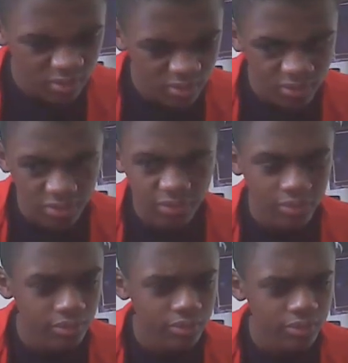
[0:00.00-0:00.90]
and
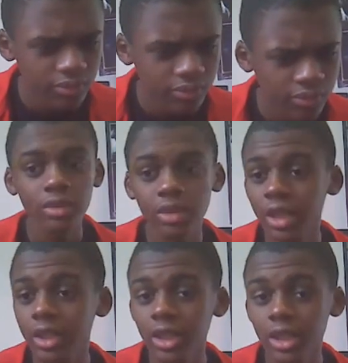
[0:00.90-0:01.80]

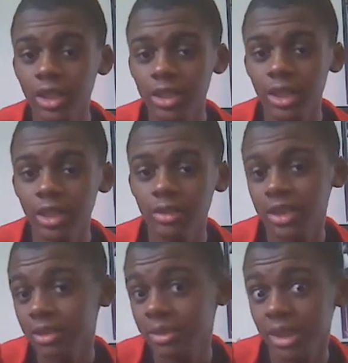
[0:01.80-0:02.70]
yes, I know
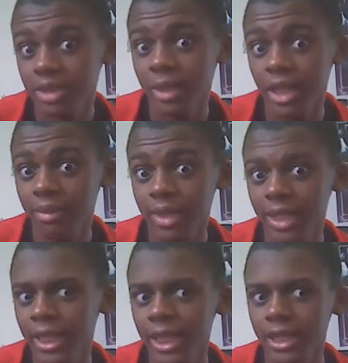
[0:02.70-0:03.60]
sometimes Spider-Man
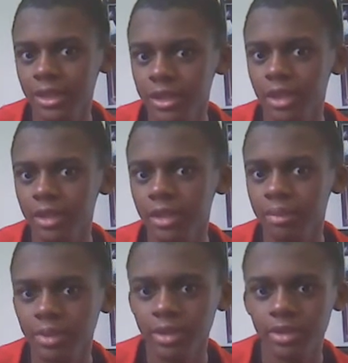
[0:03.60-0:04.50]
can't shut up.
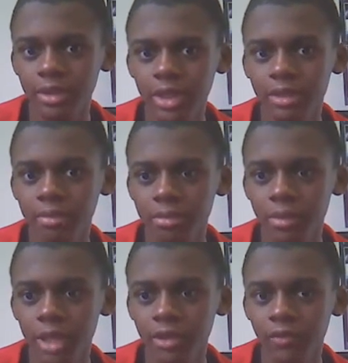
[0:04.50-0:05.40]
You know, he keeps
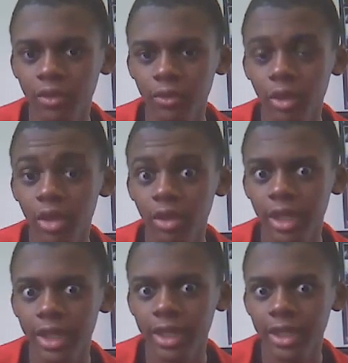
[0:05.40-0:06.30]
breaking the fourth wall
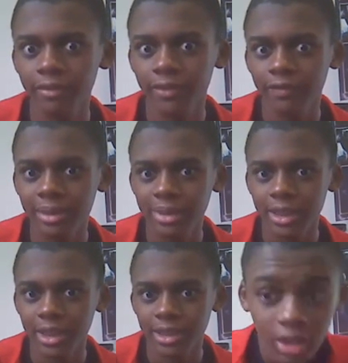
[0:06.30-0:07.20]
like every five
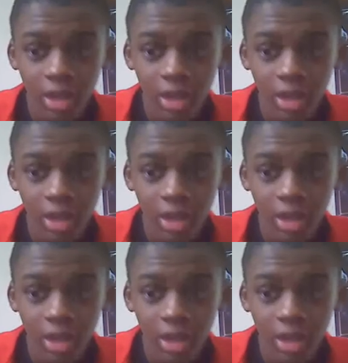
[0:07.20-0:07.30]
seconds.